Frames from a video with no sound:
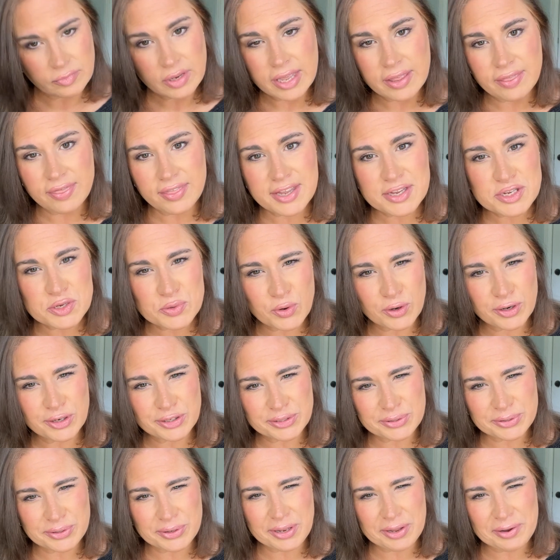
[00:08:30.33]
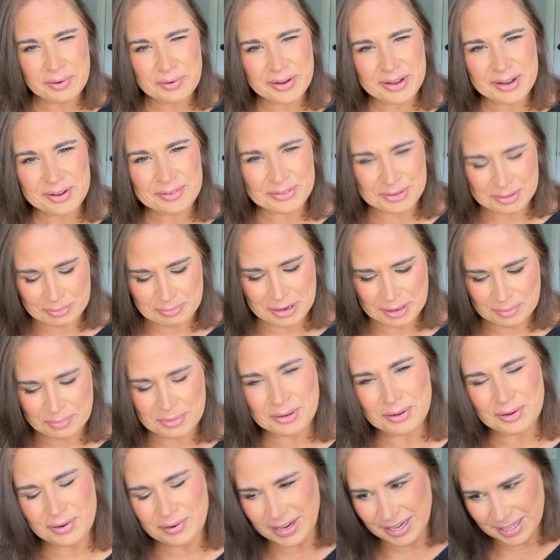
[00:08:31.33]
This works really well for people
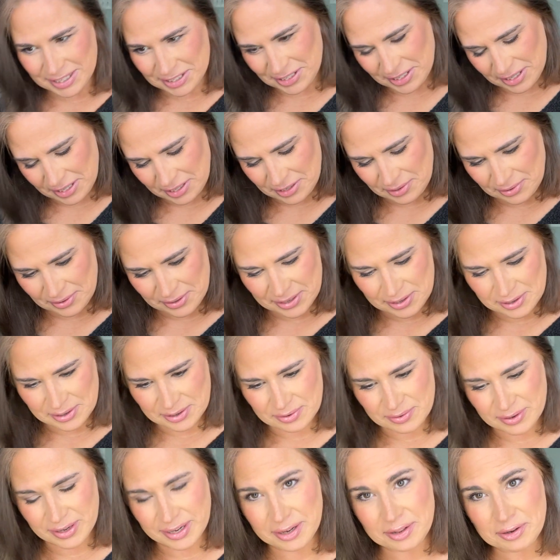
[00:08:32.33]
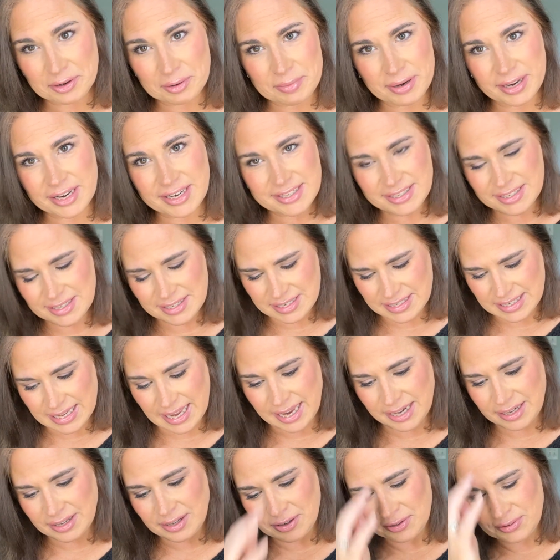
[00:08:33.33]
who actually do it on a regular basis.
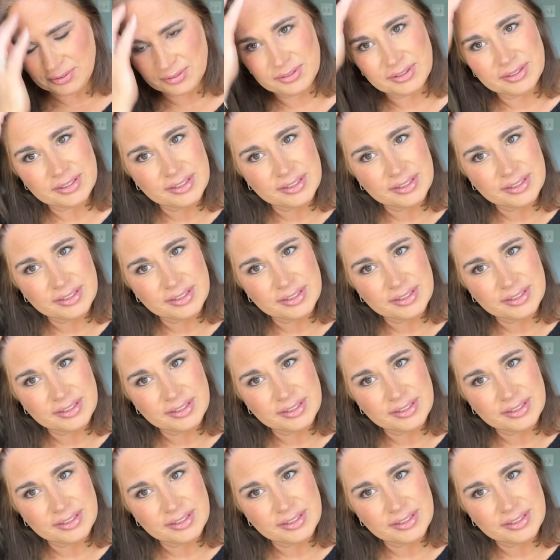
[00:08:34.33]
I don't.